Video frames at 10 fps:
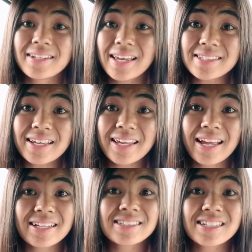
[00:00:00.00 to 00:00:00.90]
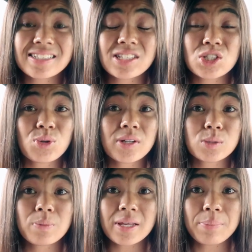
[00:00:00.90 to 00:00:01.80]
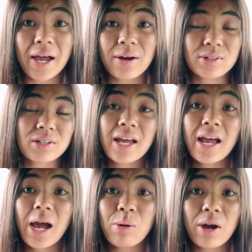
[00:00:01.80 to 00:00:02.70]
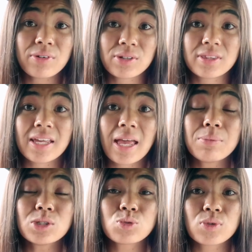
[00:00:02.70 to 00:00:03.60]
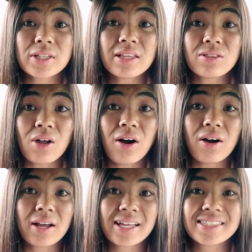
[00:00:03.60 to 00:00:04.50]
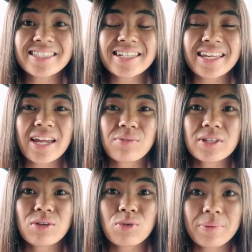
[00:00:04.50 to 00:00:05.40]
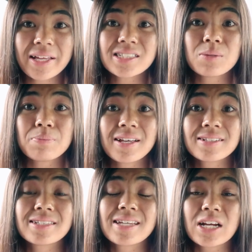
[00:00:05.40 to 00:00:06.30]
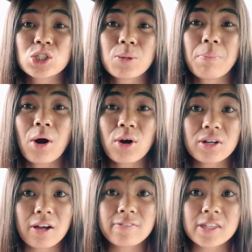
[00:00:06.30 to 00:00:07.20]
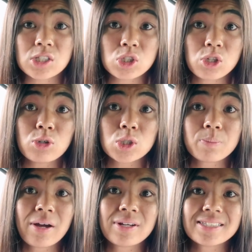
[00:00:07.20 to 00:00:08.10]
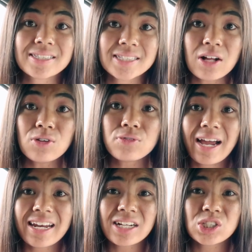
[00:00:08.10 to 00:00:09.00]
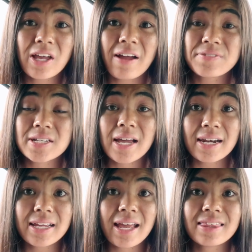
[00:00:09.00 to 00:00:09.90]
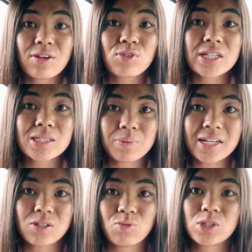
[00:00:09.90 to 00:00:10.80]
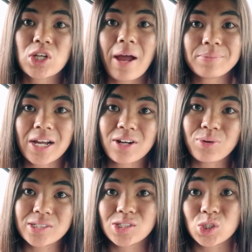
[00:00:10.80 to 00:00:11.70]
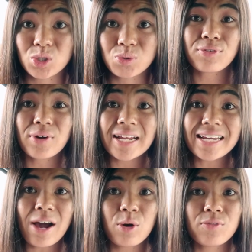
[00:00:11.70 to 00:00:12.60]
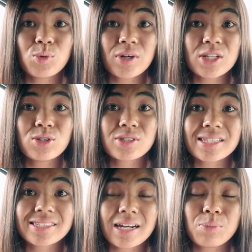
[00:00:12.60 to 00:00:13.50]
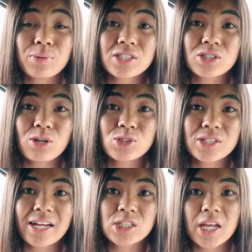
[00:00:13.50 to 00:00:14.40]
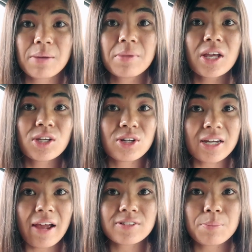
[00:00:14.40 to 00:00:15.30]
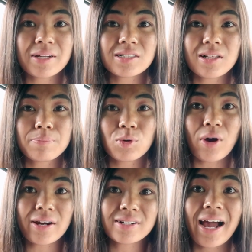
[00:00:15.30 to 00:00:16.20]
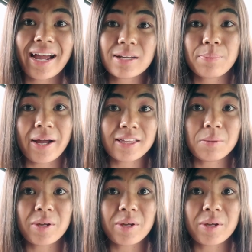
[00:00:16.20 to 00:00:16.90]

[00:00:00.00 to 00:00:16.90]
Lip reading: yes, I can, since it's USB powered. However, the cable's really long, and since I can't really replace it because it's actually part of the Scosche mount itself, I'd actually have to cut it and then resplice it, which I'm not going to do. For right now, if you want to use the setup with the Scosche dash cam, you're gonna have to bundle up the wire to hide it behind the